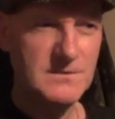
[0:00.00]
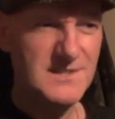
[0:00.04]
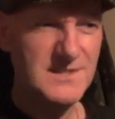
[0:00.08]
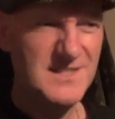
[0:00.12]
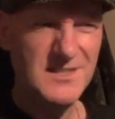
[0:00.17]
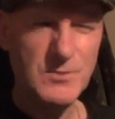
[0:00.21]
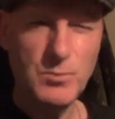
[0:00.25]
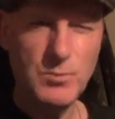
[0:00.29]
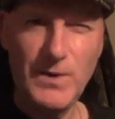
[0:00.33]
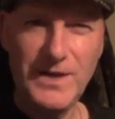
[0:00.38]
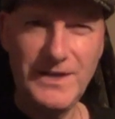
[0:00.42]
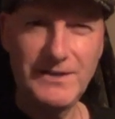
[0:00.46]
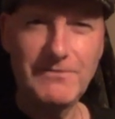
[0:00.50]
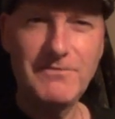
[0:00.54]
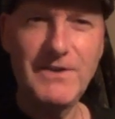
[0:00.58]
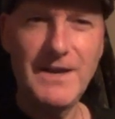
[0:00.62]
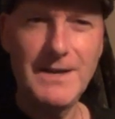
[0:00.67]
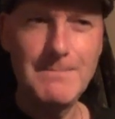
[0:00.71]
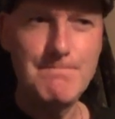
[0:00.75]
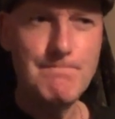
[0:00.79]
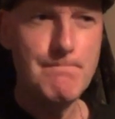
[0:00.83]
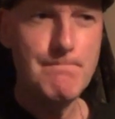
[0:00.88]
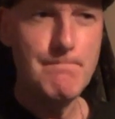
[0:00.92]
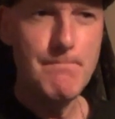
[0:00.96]
Since when have
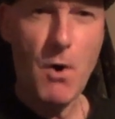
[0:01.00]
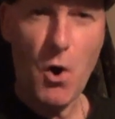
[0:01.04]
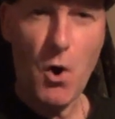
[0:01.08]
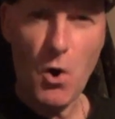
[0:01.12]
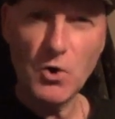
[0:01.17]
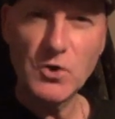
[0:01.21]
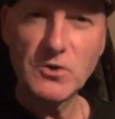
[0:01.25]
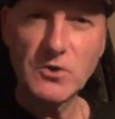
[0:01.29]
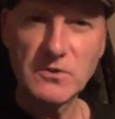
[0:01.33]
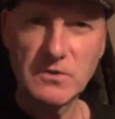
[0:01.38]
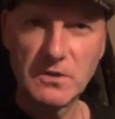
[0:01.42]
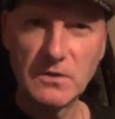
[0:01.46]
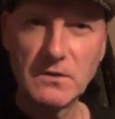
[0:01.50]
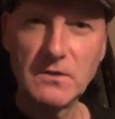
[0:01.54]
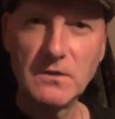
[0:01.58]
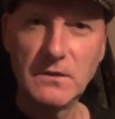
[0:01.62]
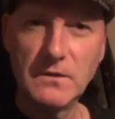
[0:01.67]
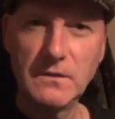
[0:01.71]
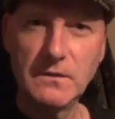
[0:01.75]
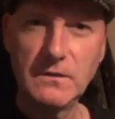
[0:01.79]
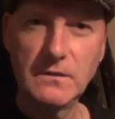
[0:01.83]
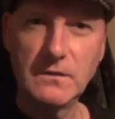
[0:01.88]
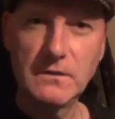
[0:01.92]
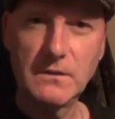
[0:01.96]
I mocked
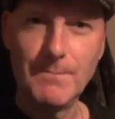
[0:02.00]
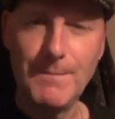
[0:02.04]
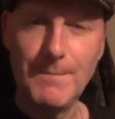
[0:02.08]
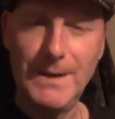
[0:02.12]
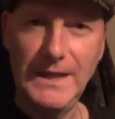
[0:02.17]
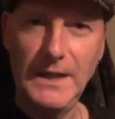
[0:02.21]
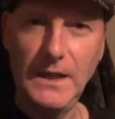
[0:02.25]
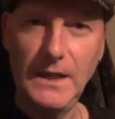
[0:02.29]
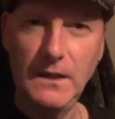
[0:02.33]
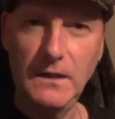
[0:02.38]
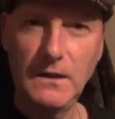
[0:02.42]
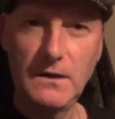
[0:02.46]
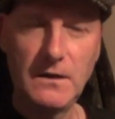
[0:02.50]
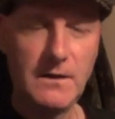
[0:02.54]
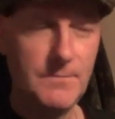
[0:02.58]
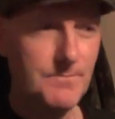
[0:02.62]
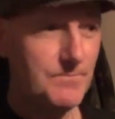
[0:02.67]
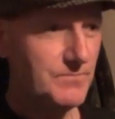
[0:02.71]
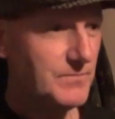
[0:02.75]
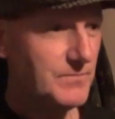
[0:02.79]
the mental?